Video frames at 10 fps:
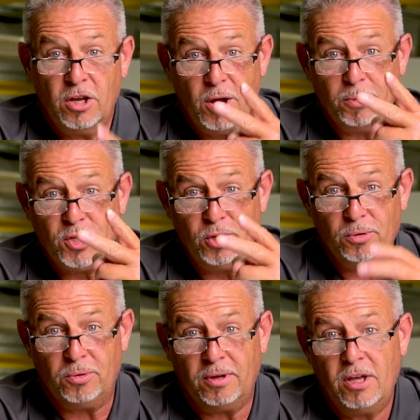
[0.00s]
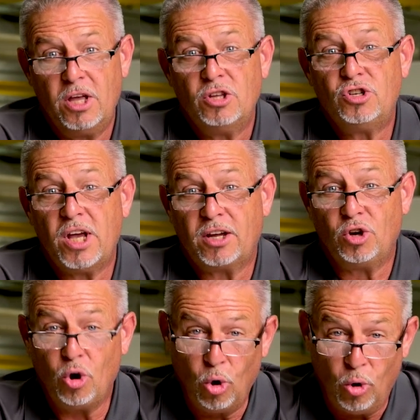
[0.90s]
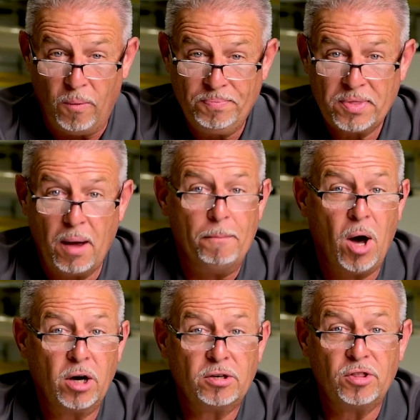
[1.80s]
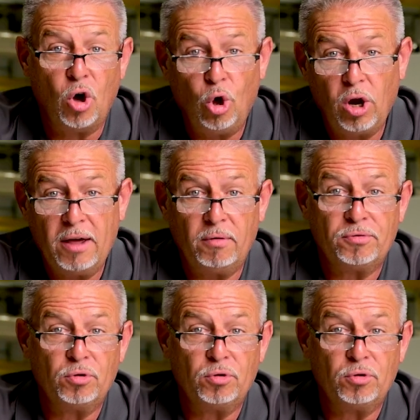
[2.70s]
Number 2, check your oil. Monitor the oil level